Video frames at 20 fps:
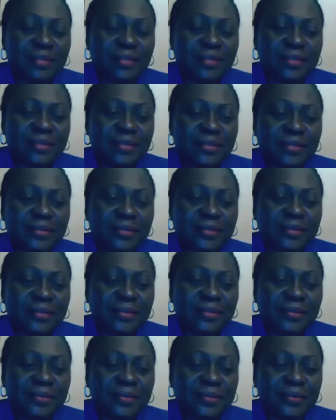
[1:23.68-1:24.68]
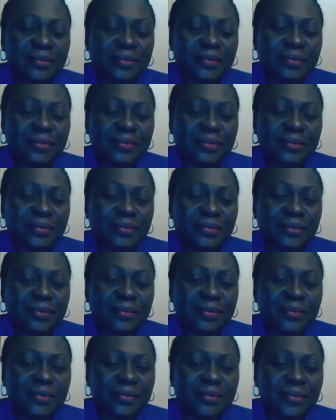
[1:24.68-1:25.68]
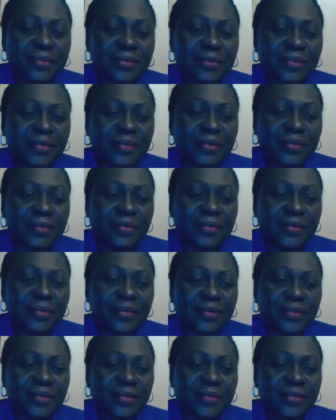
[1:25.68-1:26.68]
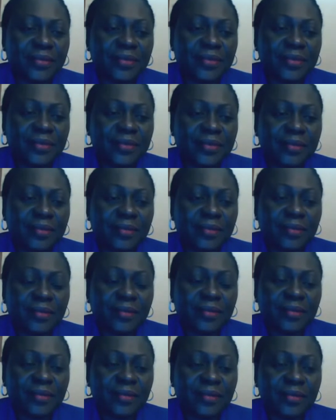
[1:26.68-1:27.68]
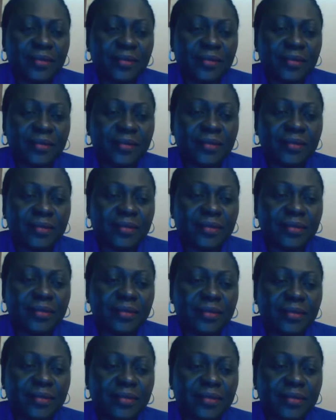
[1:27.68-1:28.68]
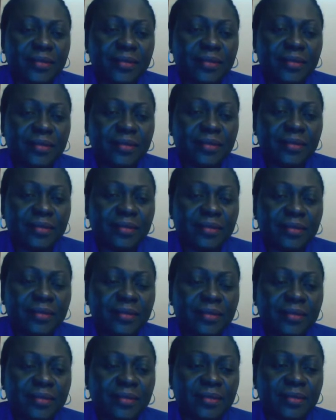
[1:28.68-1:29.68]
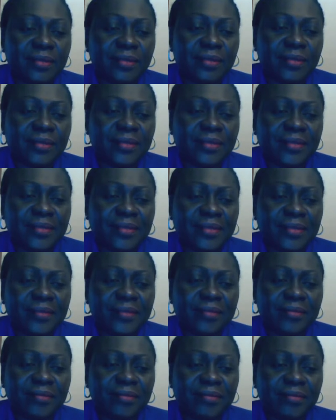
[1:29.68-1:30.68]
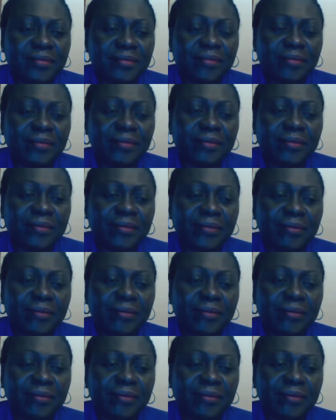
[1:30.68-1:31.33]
This person isn't speaking.